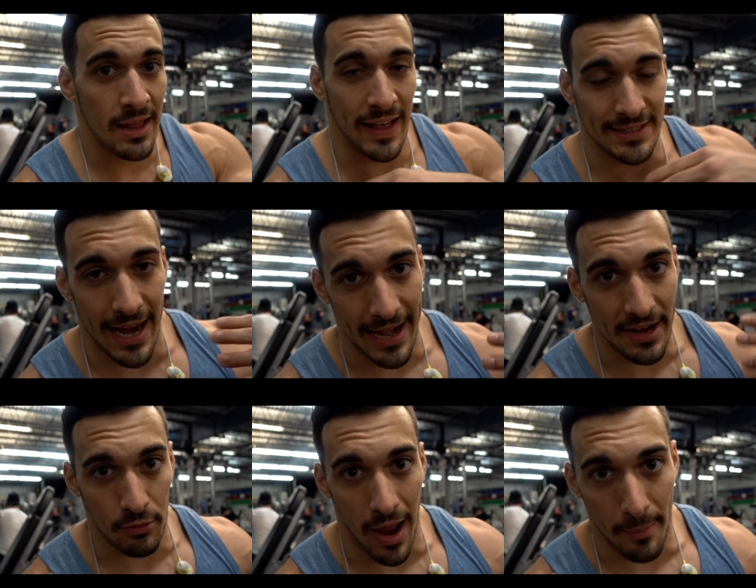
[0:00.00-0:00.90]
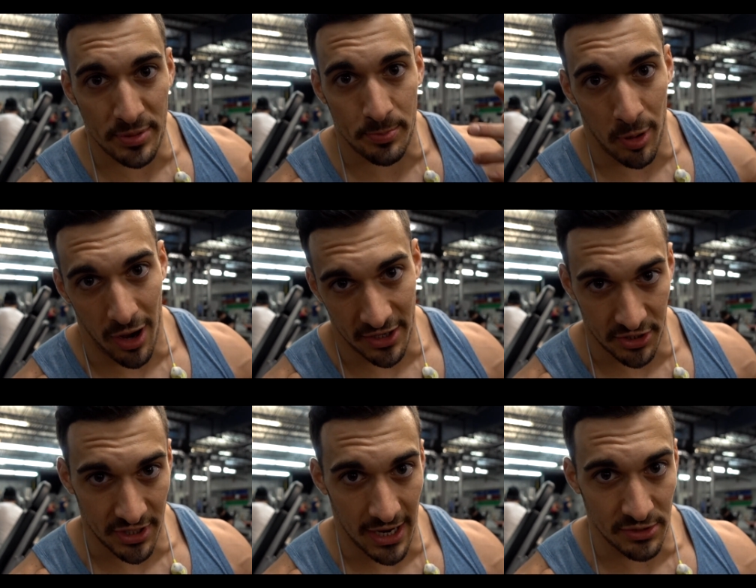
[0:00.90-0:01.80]
That's 80 reps per
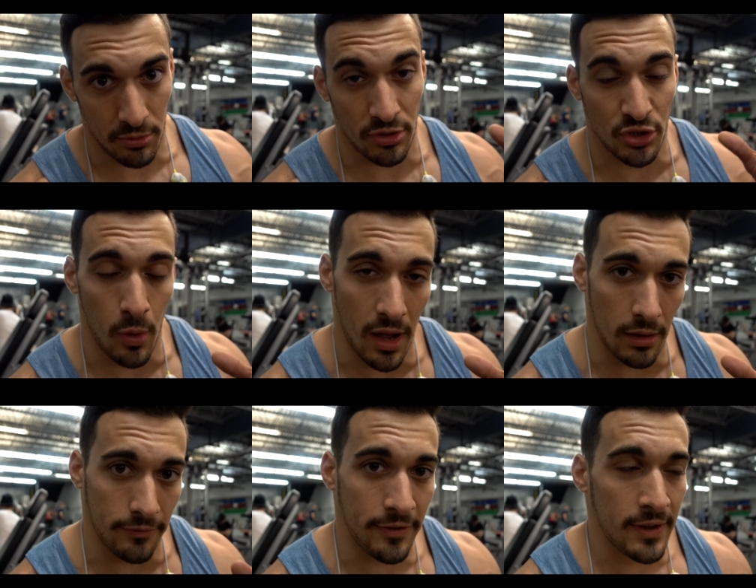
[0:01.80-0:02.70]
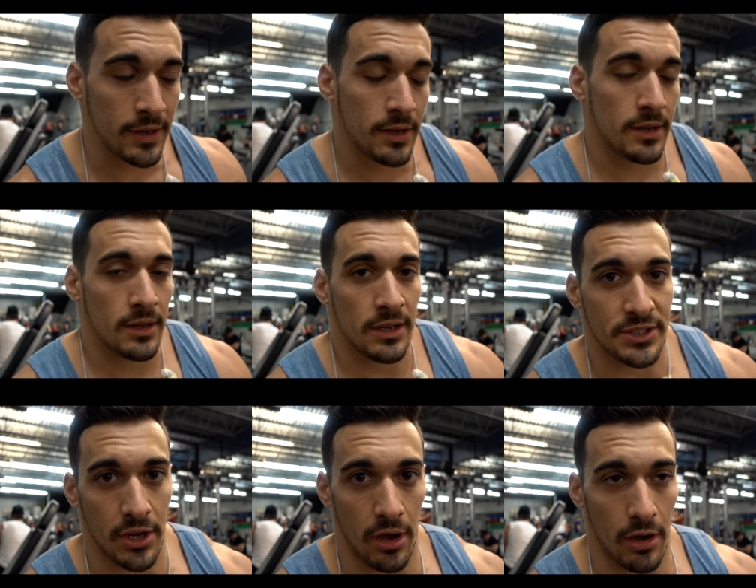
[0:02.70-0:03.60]
exercise. We're doing 12.
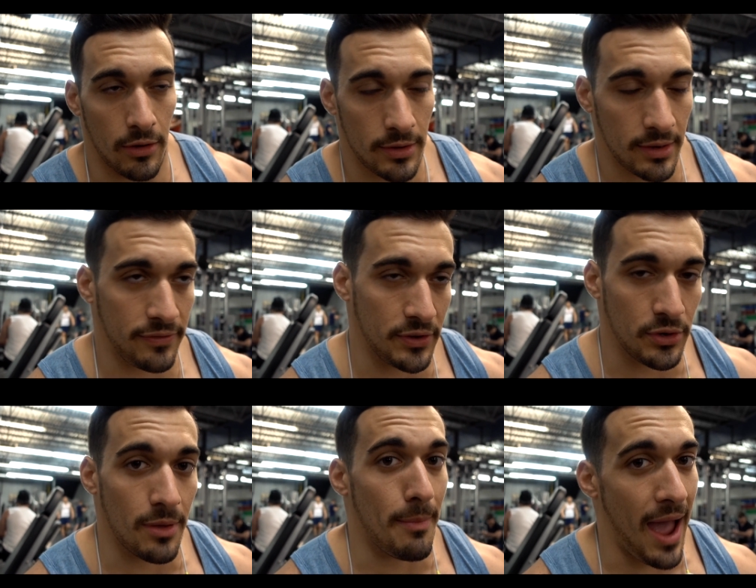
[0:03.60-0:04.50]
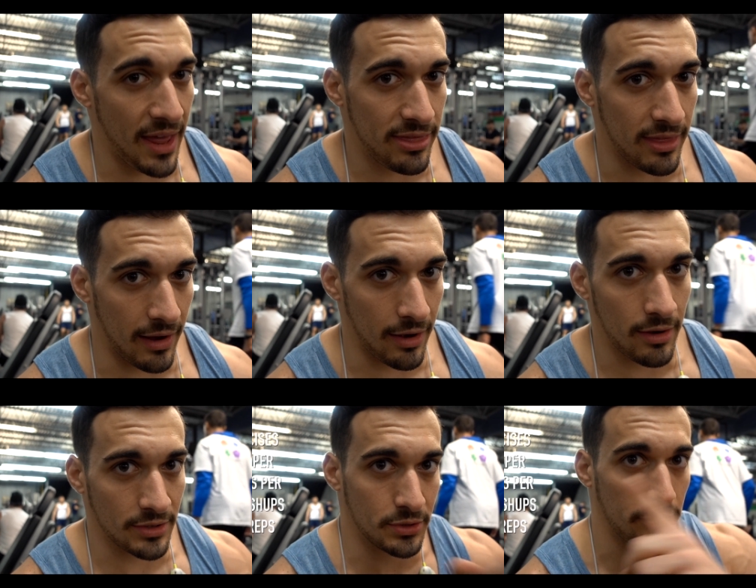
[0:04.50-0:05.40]
So if you do the math there,
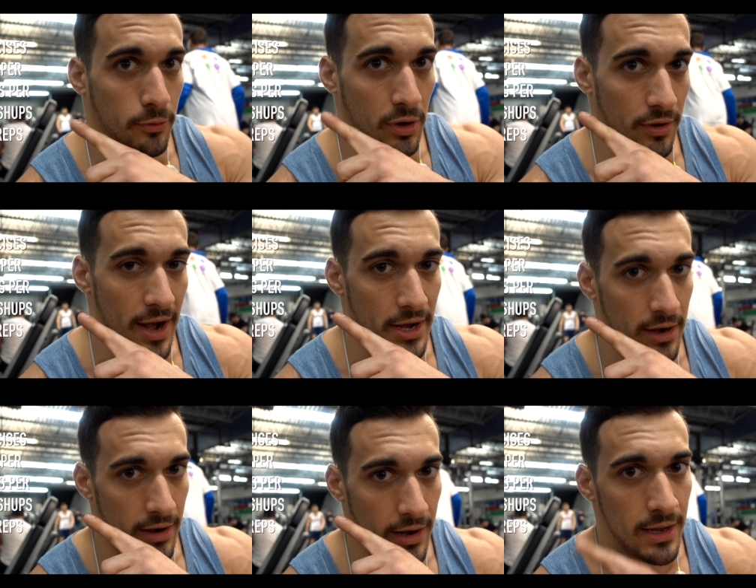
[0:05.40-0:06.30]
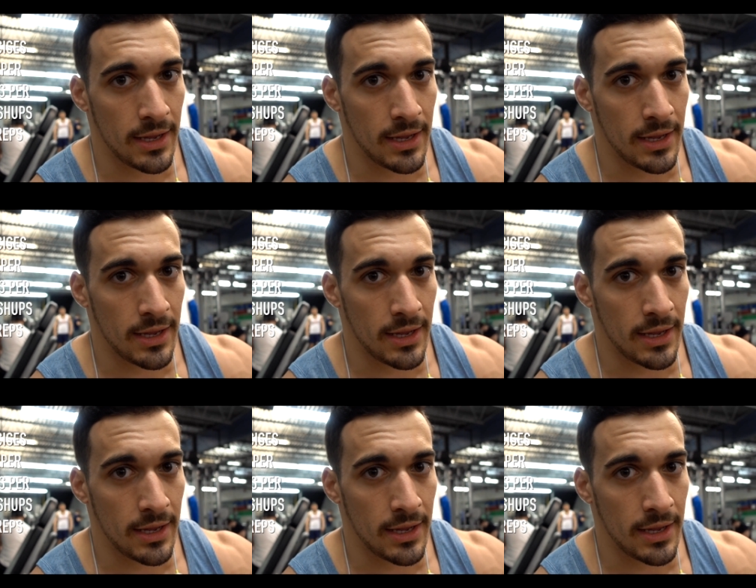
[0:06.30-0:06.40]
I'll do it for you right here.